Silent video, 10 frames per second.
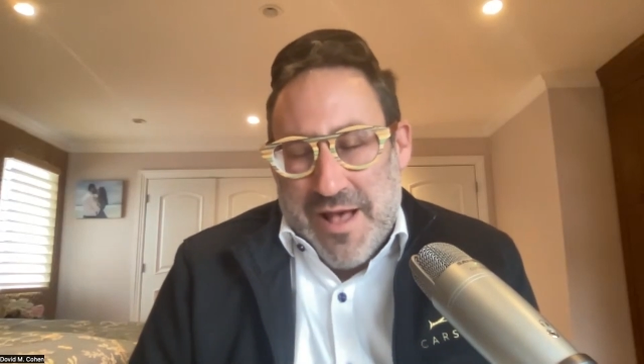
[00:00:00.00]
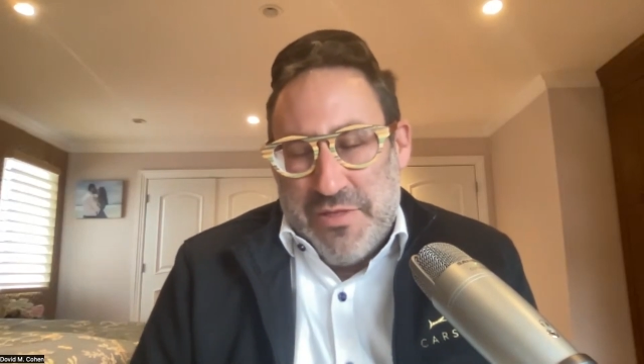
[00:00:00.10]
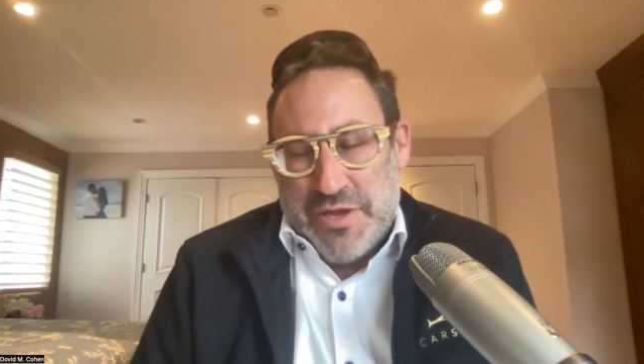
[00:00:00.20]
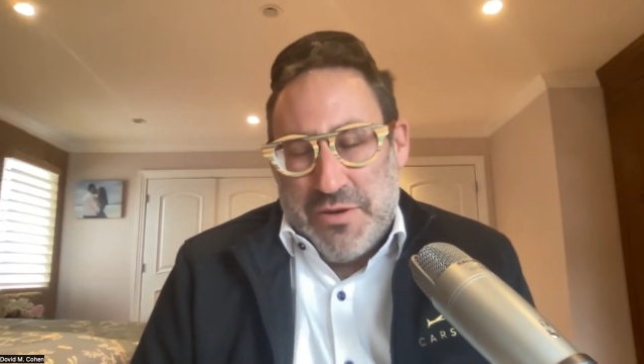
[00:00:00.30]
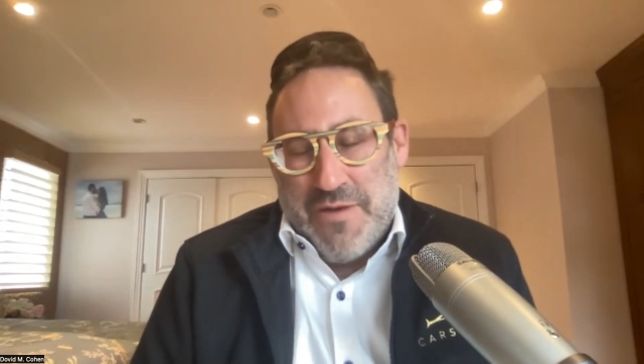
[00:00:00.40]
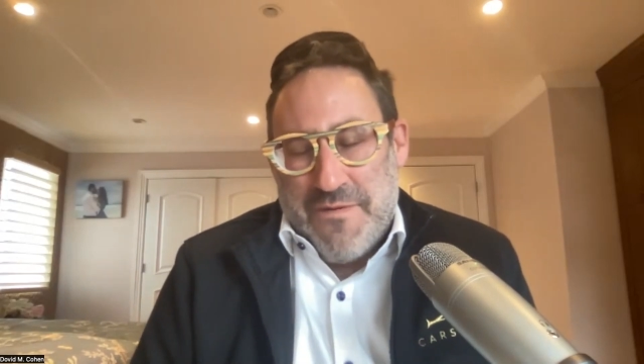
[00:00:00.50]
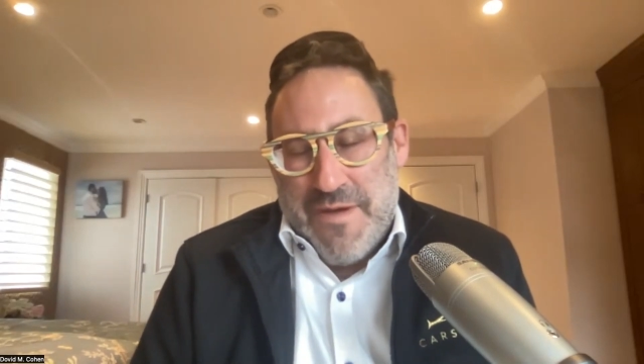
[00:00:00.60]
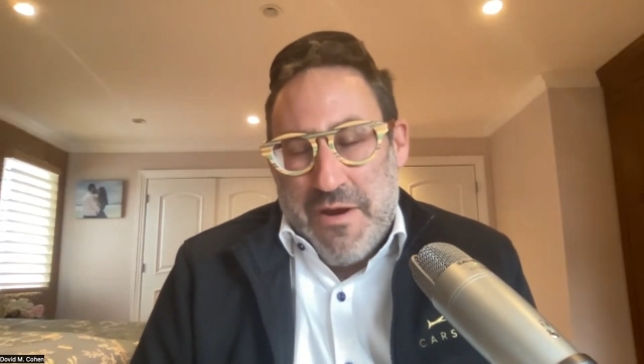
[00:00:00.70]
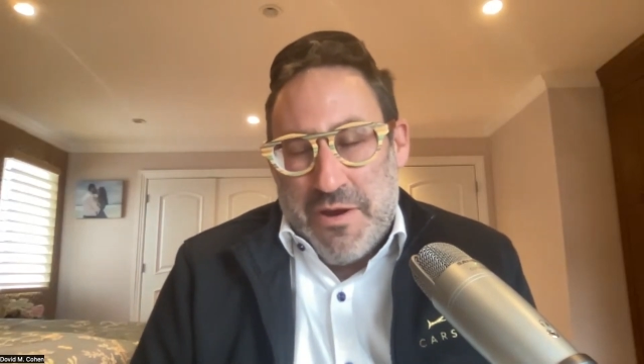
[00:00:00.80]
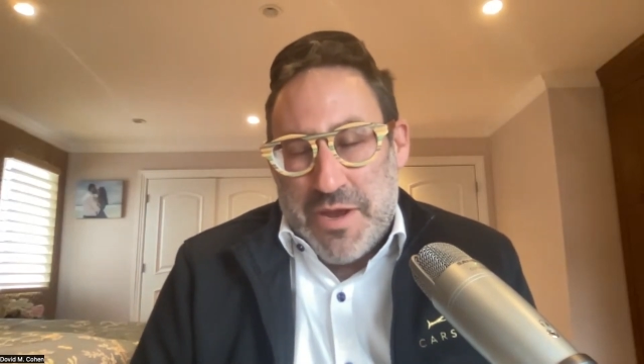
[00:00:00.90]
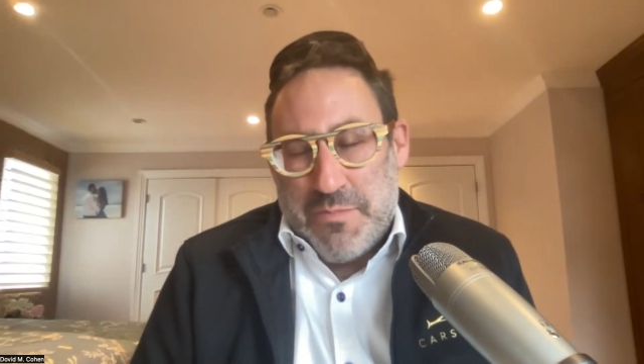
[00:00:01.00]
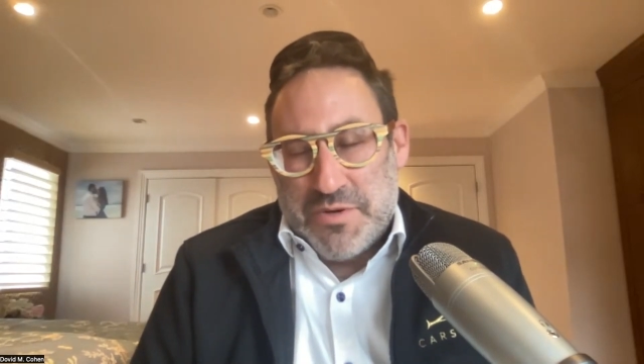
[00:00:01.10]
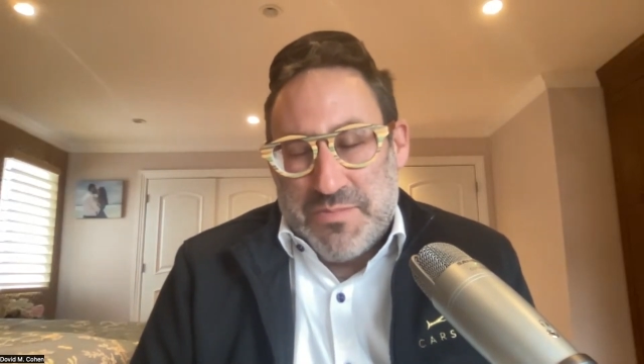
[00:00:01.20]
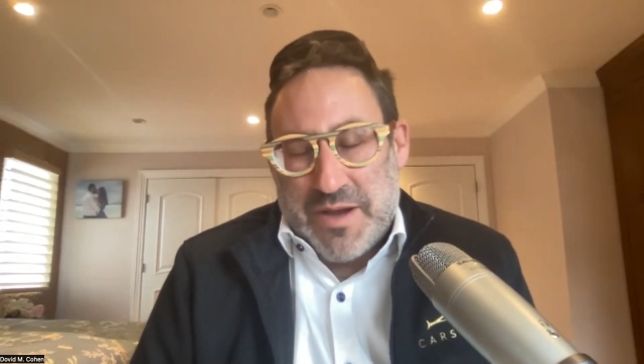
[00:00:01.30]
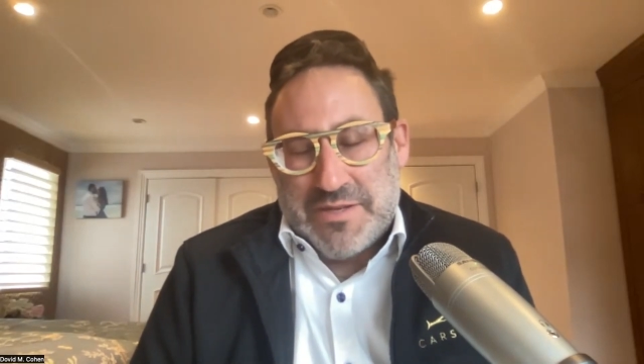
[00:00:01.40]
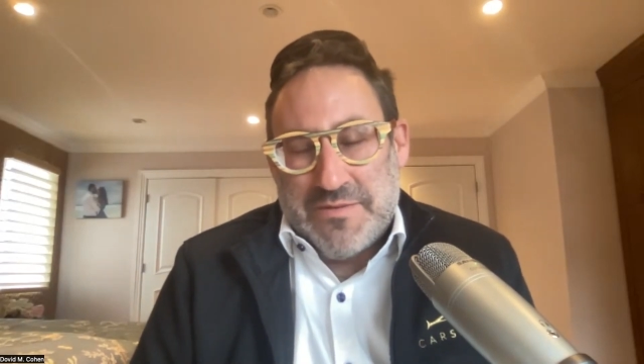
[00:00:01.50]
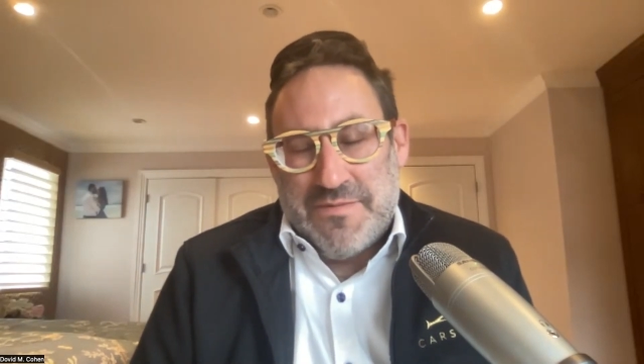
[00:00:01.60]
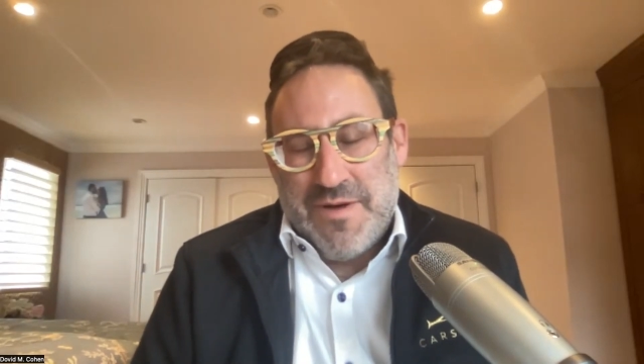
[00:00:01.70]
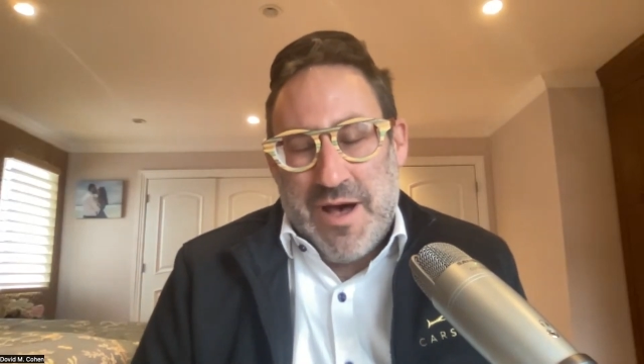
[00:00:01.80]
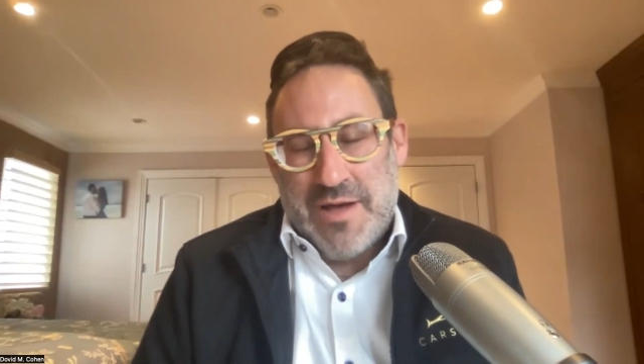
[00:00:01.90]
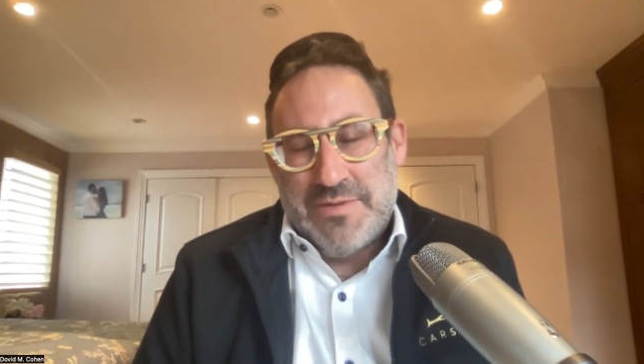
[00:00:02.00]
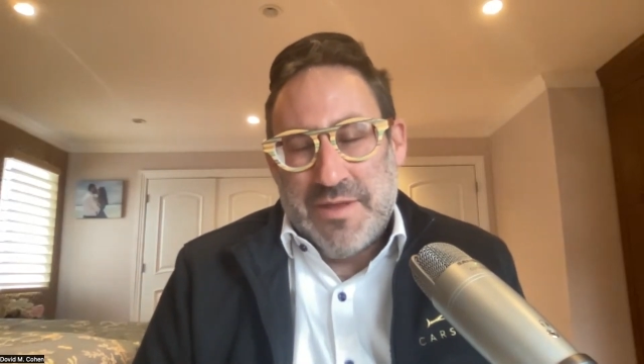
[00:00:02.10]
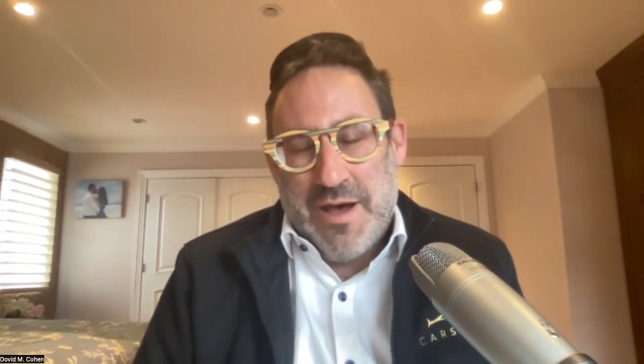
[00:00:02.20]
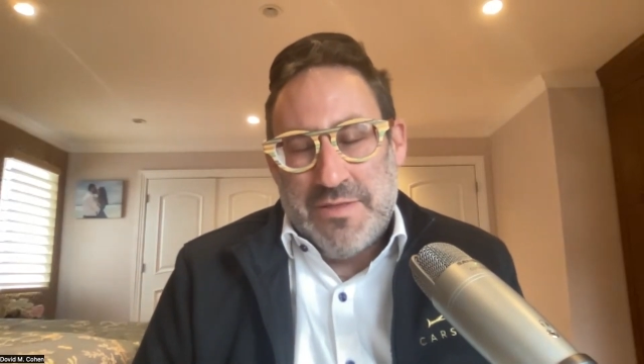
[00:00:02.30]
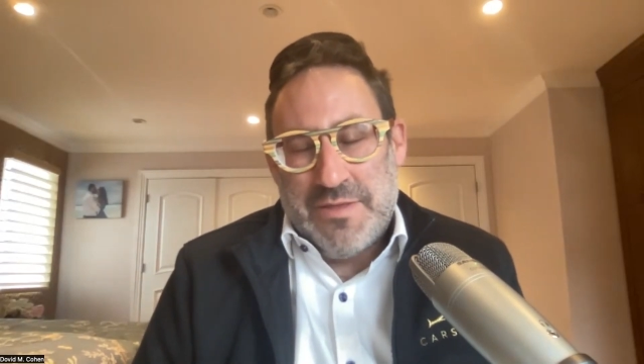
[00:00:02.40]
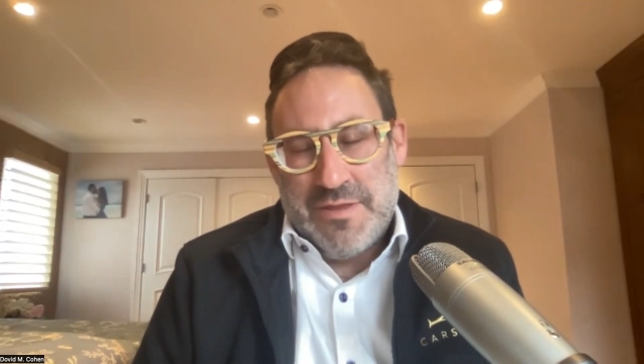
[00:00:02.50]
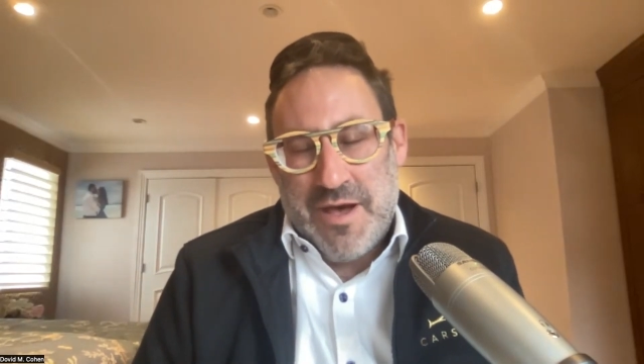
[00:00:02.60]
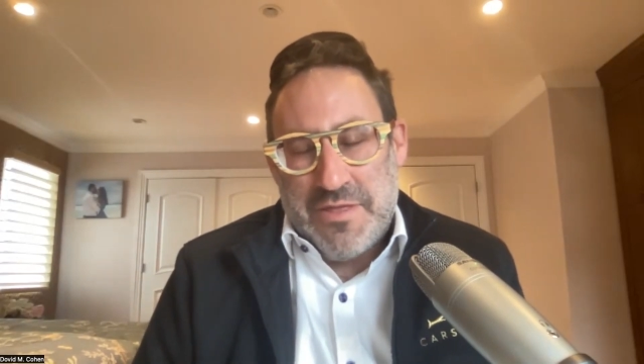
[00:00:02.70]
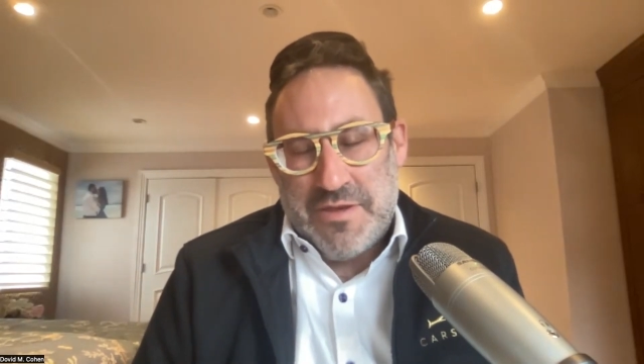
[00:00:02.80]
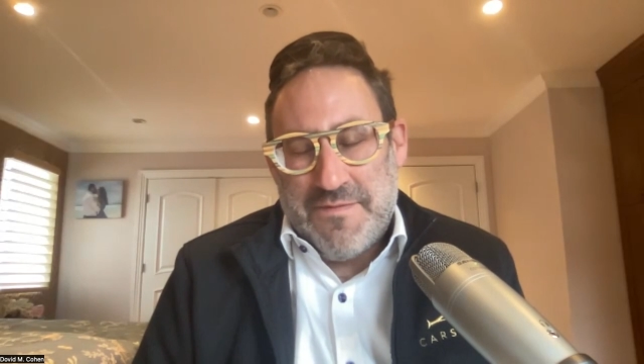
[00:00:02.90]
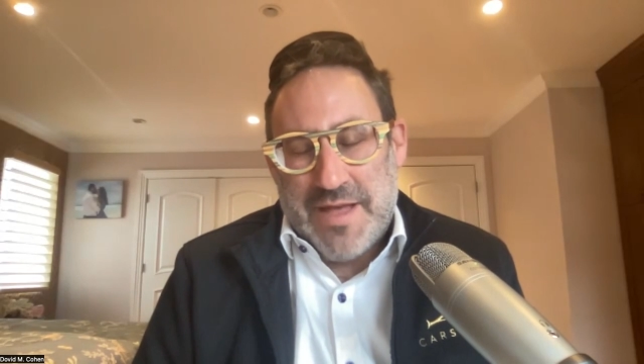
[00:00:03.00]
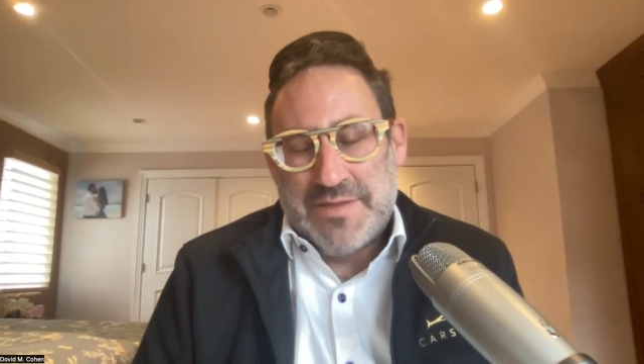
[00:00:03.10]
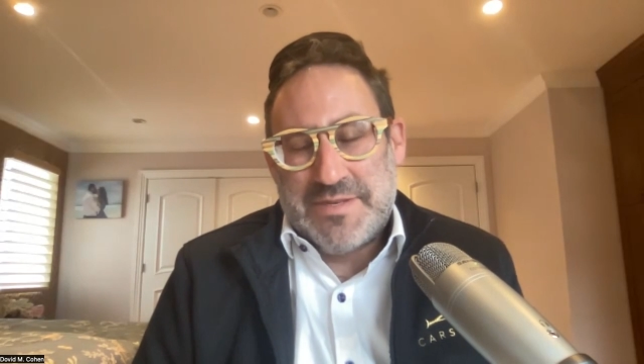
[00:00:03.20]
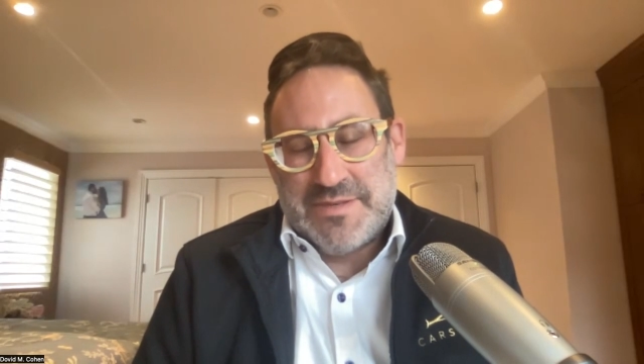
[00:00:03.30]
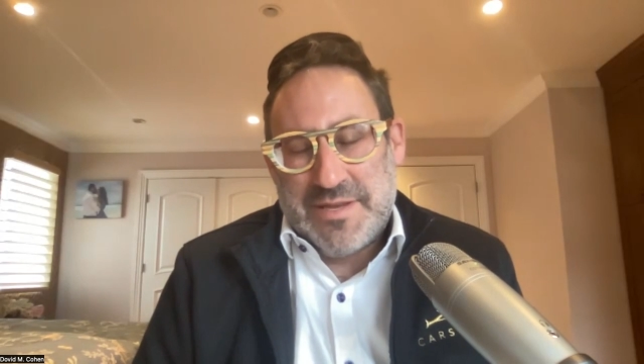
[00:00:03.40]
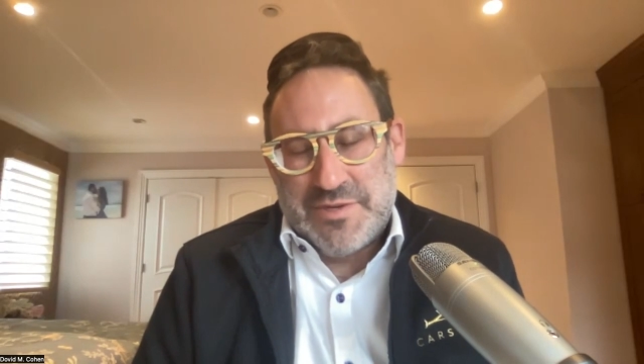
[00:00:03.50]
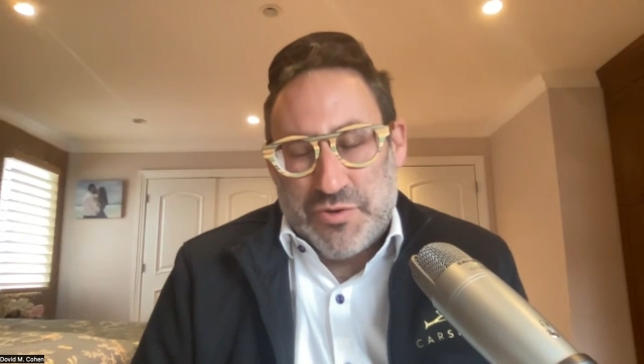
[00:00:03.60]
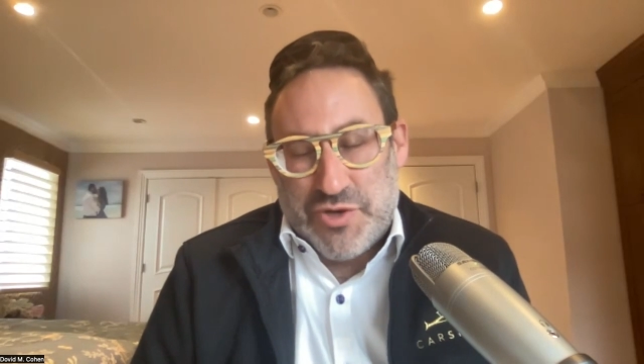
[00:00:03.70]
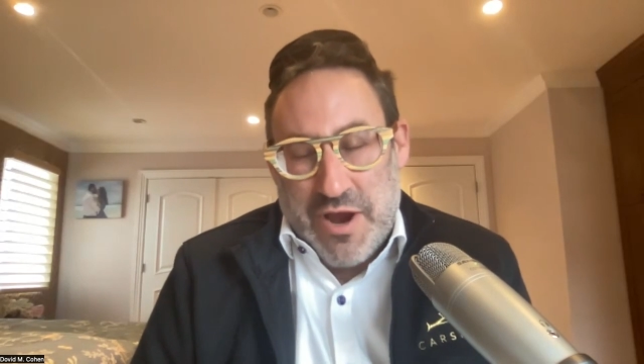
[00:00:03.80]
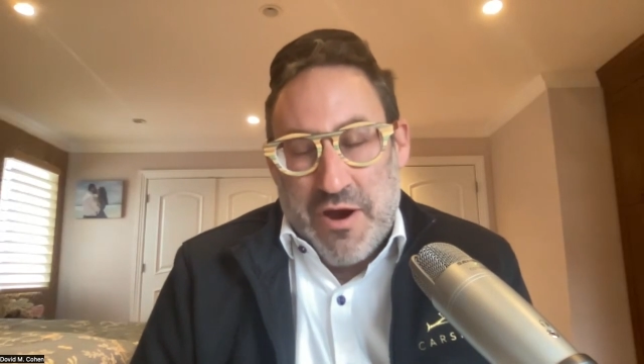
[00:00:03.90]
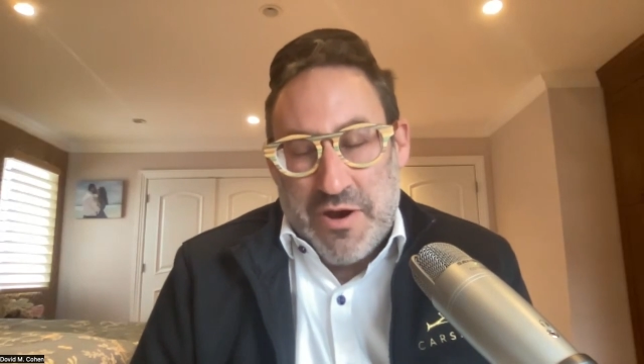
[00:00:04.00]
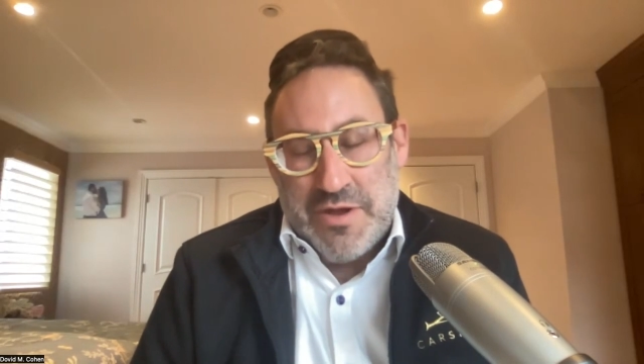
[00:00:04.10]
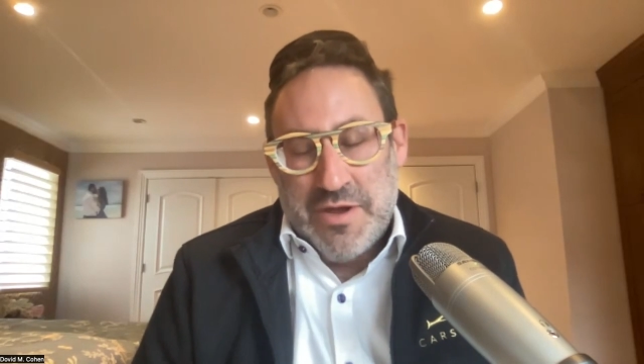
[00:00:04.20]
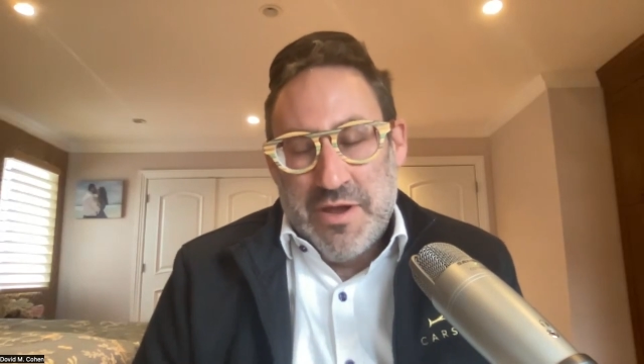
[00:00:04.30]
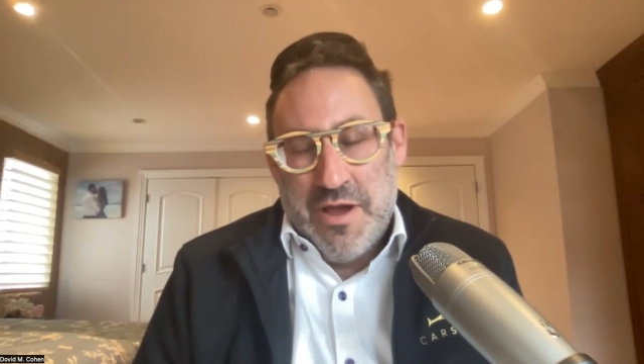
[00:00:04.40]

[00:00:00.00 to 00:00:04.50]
I think you have a very unique perspective on the events as you shared.